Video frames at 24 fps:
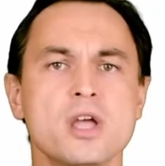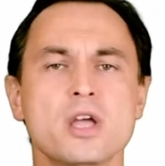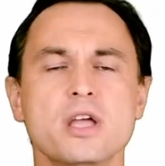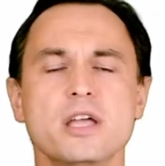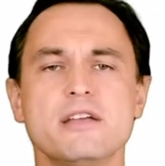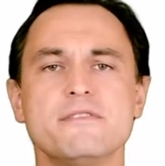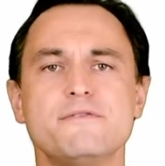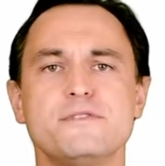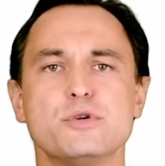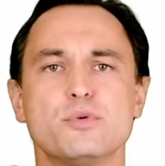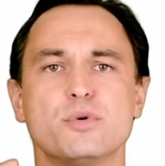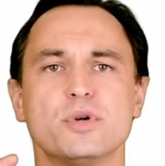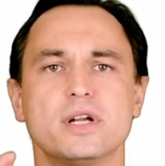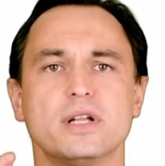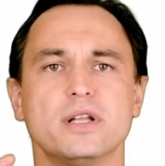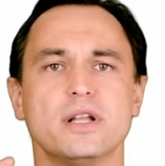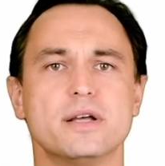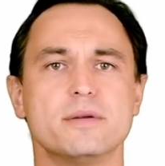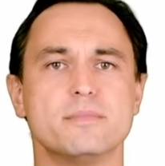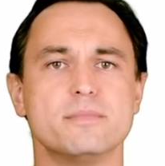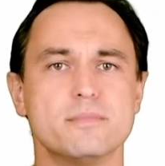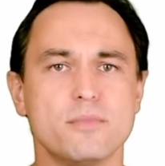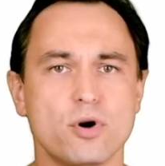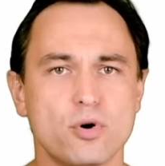If you want to
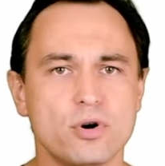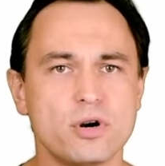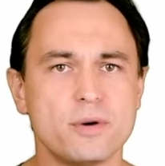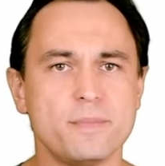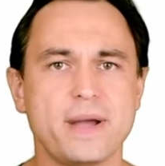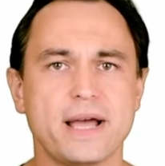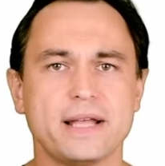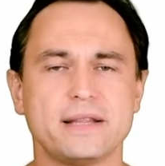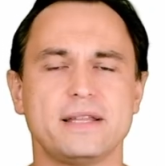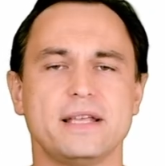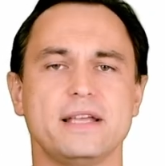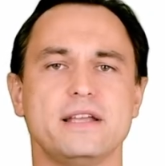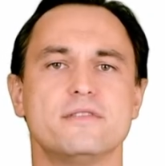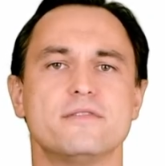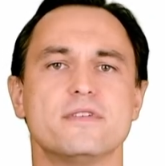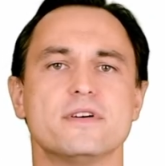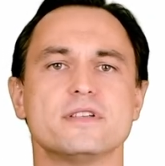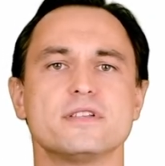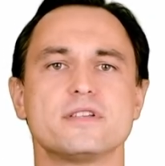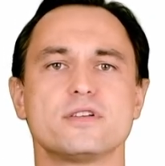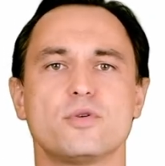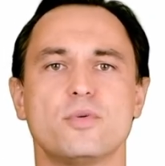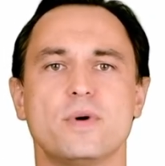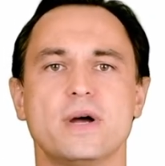learn more about the
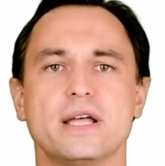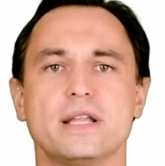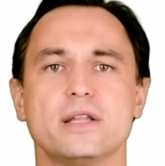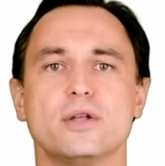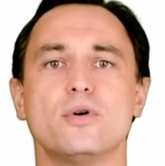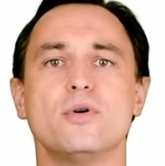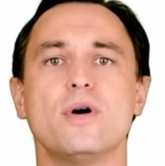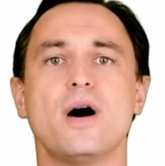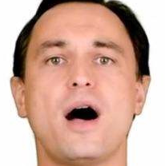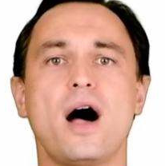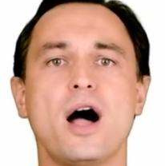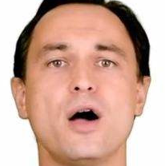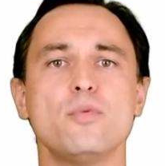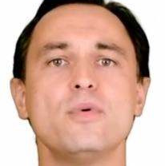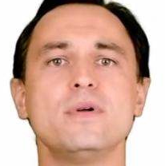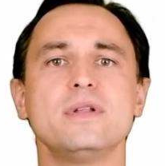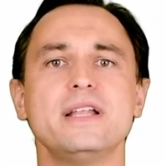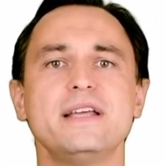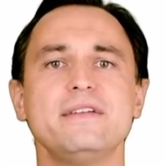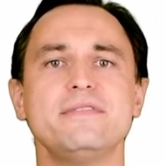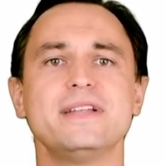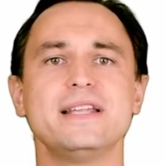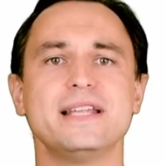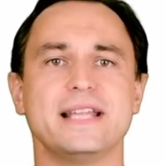inverse square law, I will
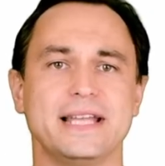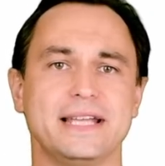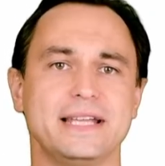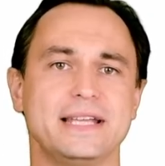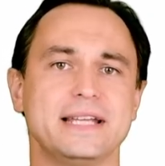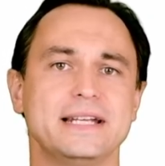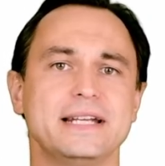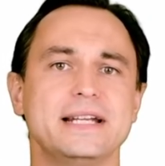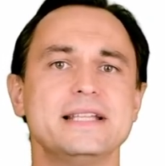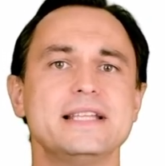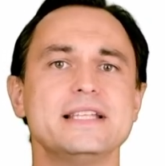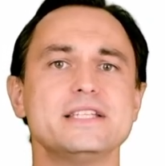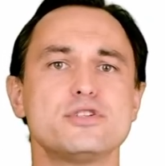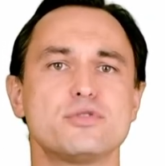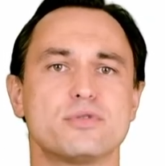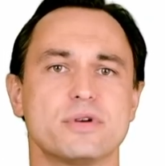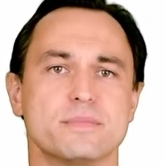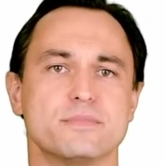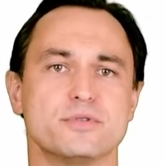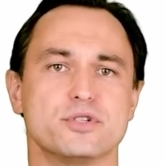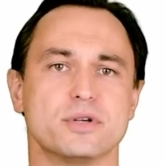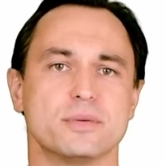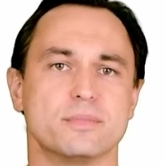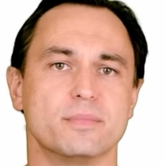leave a link in the
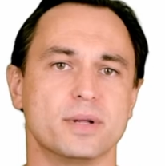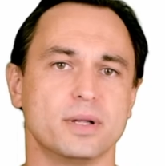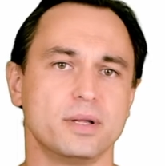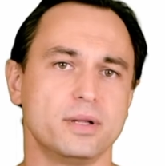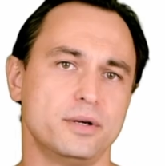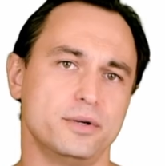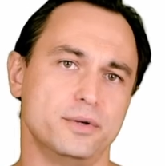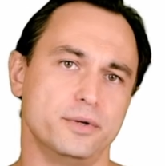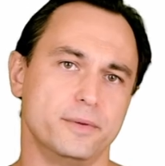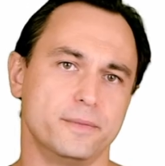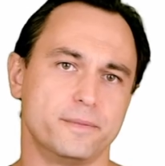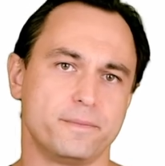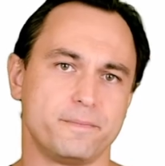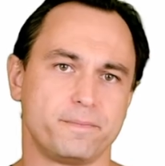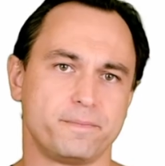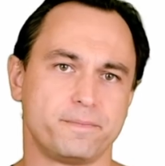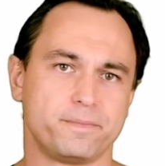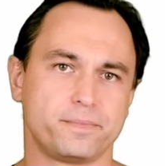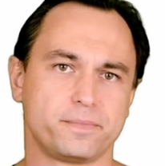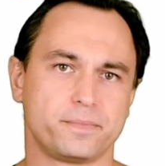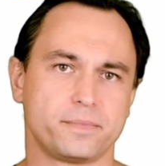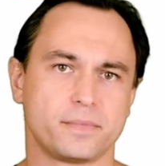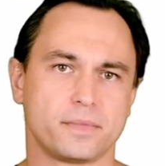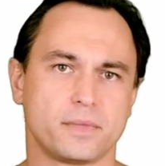description below.
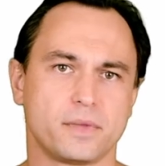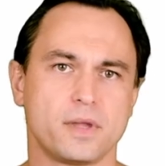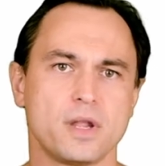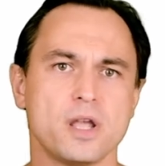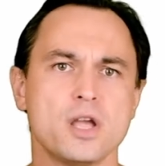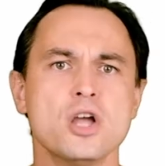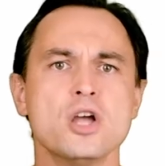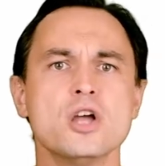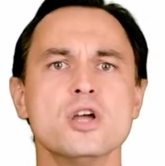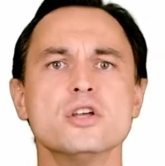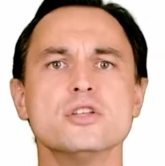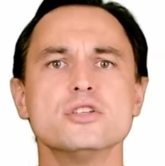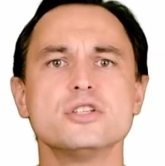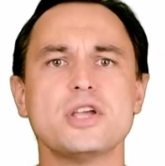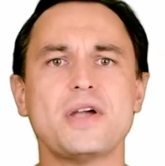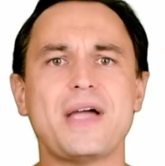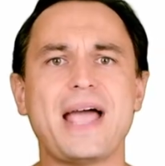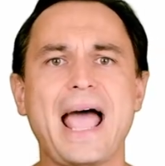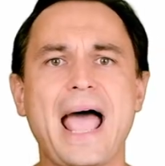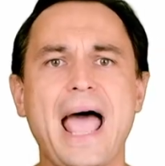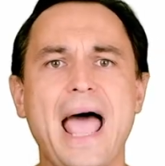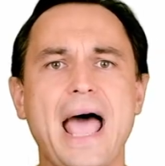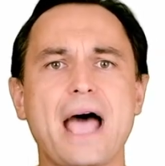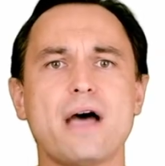So
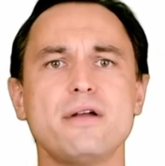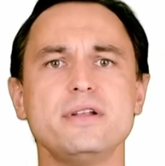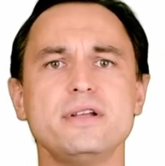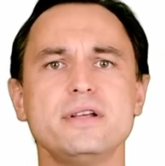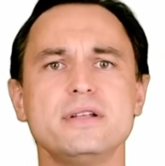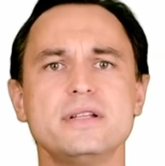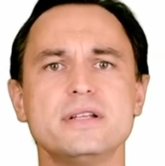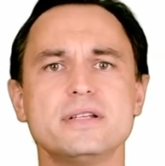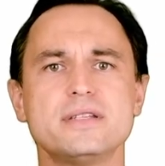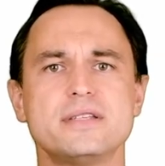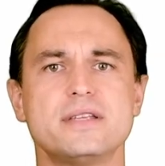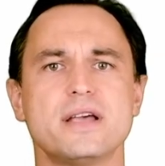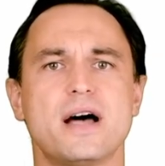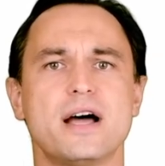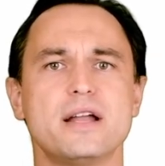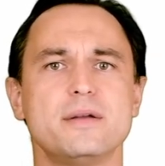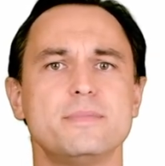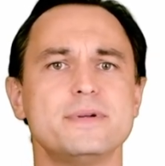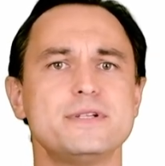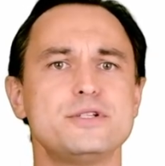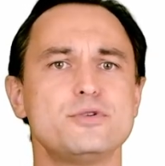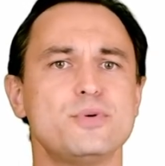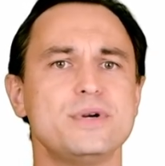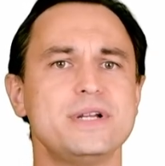how do you decide
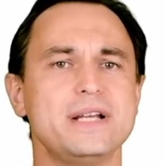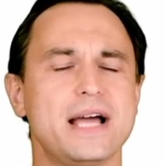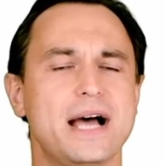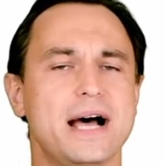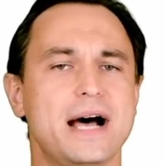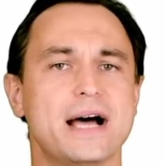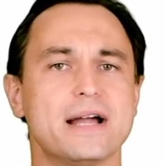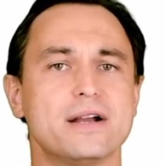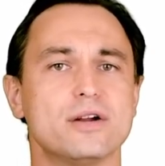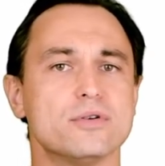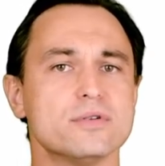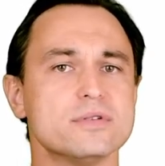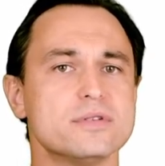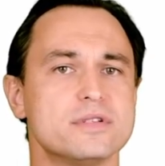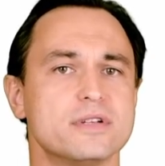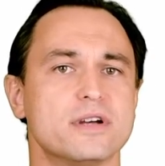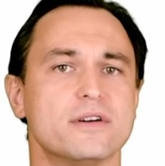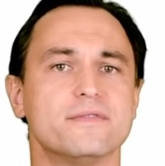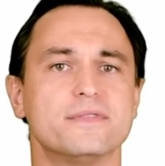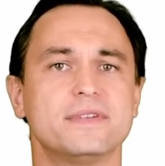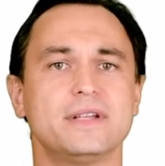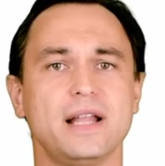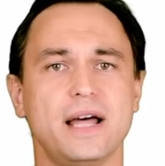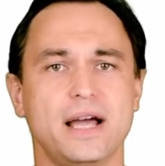between hard or
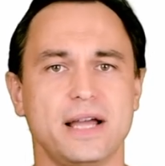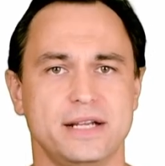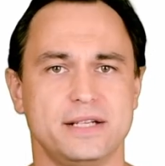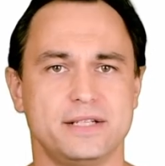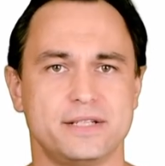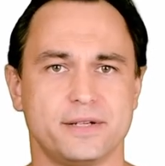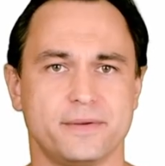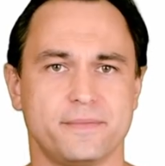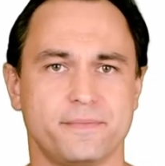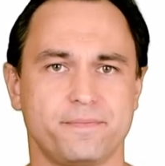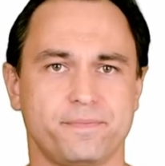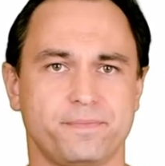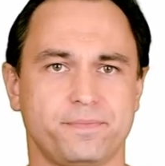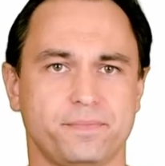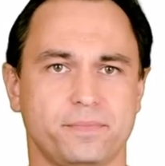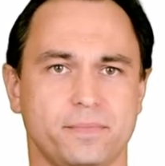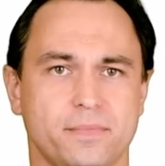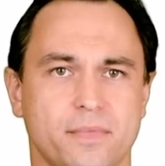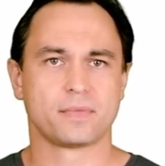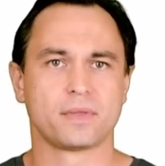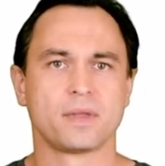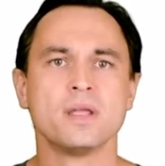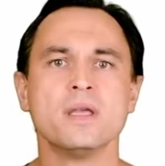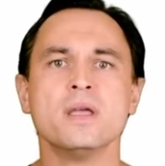soft light?
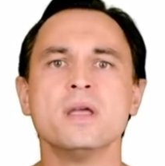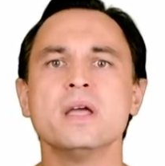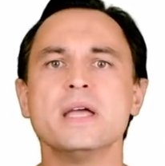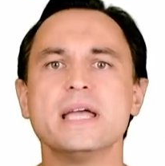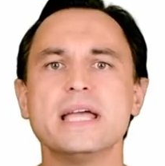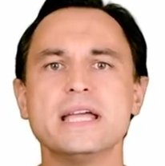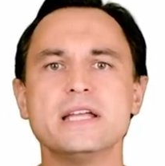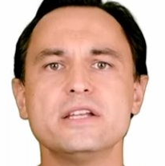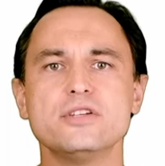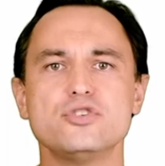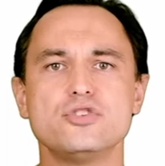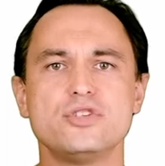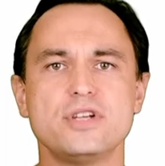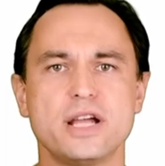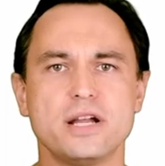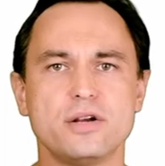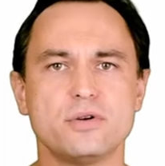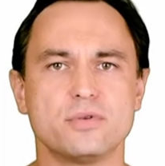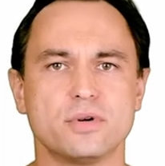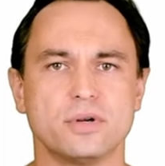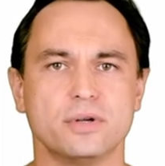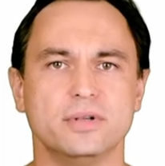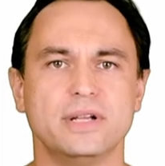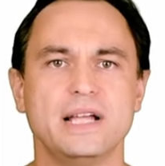In
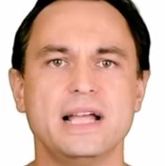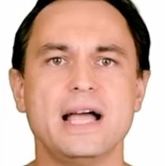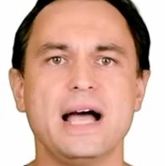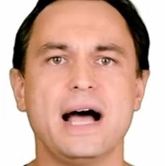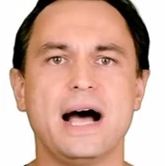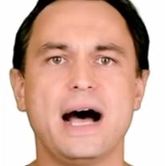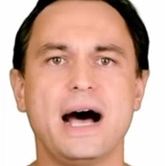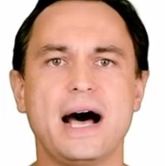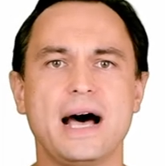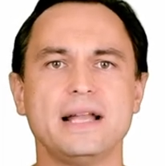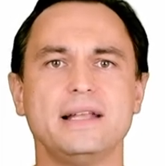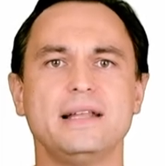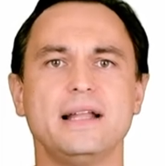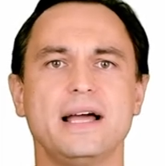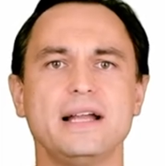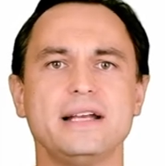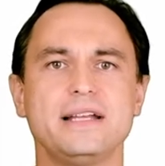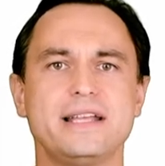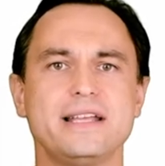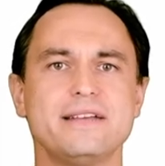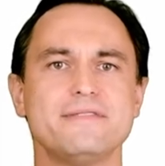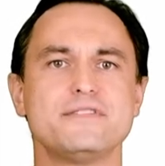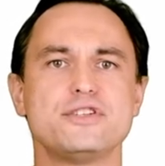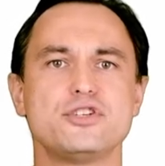general, hard
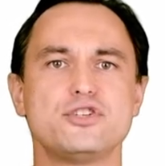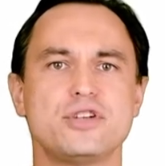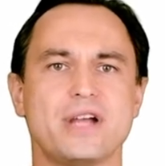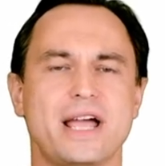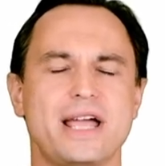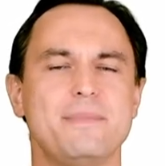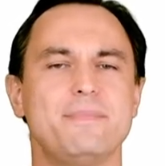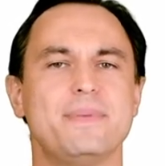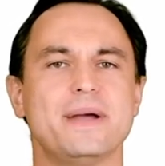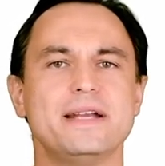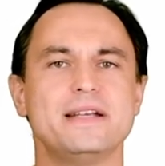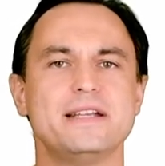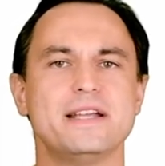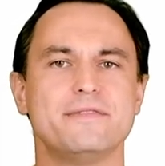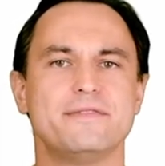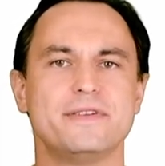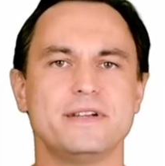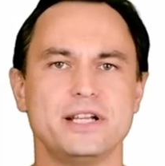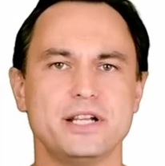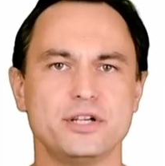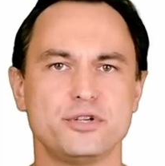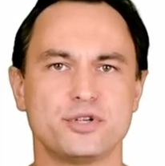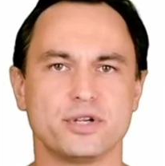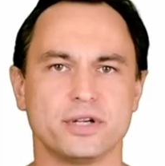light gives shape and
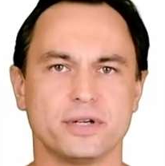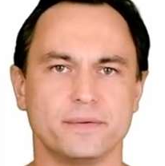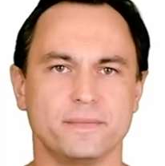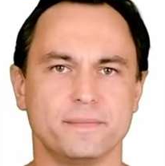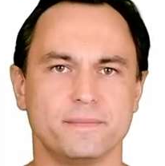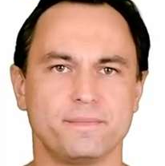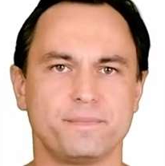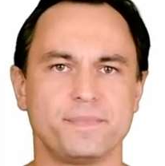definition.